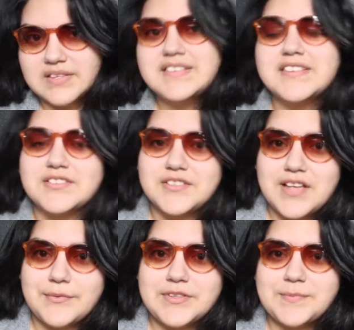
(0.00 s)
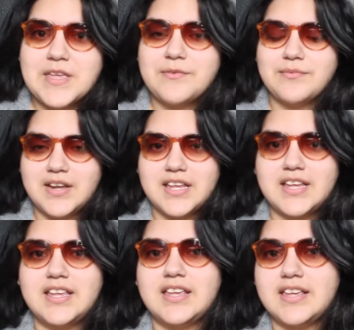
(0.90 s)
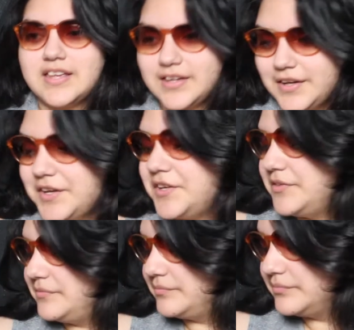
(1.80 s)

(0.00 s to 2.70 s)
So do that with me. Ready, go!